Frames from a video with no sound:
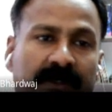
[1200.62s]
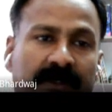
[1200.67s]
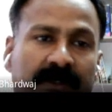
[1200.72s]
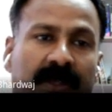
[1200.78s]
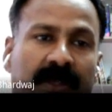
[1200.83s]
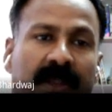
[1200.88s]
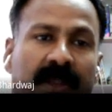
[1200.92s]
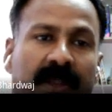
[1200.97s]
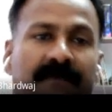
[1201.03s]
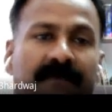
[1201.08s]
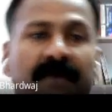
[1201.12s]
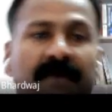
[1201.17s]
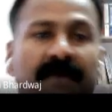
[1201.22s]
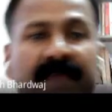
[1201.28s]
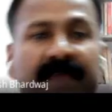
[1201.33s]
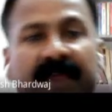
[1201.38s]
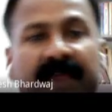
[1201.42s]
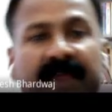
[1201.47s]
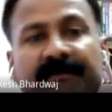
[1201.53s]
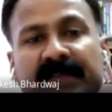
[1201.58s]
If a
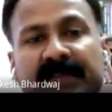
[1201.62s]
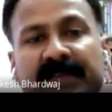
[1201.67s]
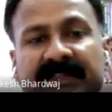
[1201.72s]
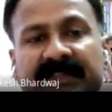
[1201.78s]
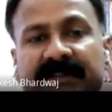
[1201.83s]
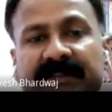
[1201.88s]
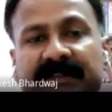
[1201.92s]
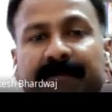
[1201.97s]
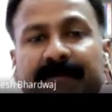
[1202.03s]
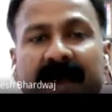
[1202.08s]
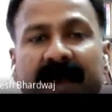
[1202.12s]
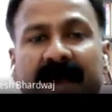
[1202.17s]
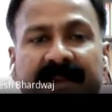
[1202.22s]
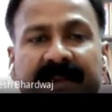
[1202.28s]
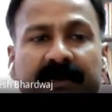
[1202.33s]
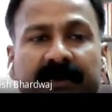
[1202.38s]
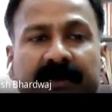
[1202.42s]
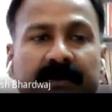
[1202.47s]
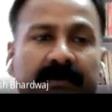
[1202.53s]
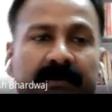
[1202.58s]
wave meets a
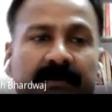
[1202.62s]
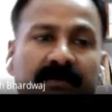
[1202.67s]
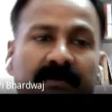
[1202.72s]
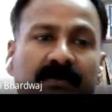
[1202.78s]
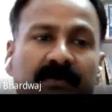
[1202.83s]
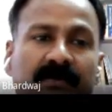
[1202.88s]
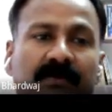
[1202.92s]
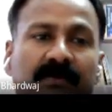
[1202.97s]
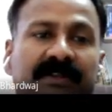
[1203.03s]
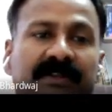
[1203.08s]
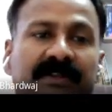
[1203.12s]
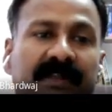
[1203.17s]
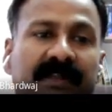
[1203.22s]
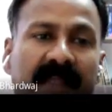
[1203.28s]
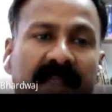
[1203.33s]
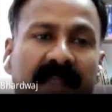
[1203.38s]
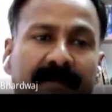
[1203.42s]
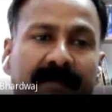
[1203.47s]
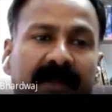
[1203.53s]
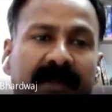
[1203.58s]
barrier with
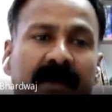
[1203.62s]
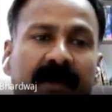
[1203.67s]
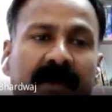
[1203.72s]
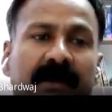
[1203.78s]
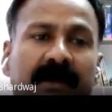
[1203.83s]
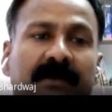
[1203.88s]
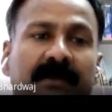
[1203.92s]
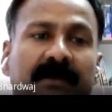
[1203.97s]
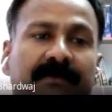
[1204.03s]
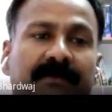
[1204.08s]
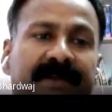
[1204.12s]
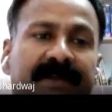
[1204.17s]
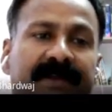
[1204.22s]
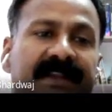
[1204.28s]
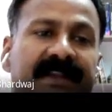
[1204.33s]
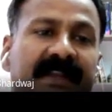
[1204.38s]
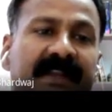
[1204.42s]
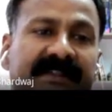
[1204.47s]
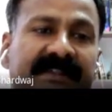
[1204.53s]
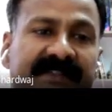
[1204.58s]
lambda very
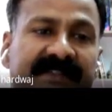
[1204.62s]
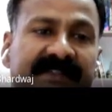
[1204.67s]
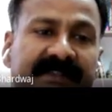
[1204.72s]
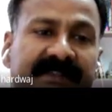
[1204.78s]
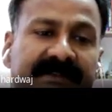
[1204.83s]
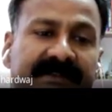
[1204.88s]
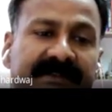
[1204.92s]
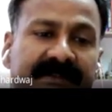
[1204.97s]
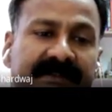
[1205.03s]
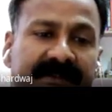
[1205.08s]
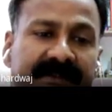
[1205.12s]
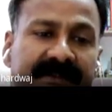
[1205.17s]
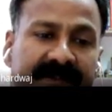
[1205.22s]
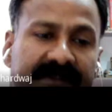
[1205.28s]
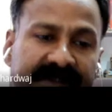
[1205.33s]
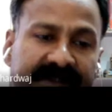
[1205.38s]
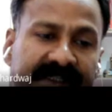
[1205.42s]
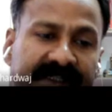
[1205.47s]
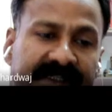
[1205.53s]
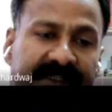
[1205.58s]
less than
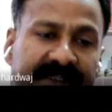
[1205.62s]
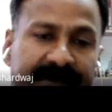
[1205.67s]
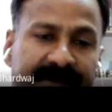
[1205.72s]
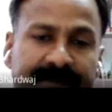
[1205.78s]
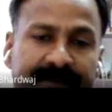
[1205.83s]
d,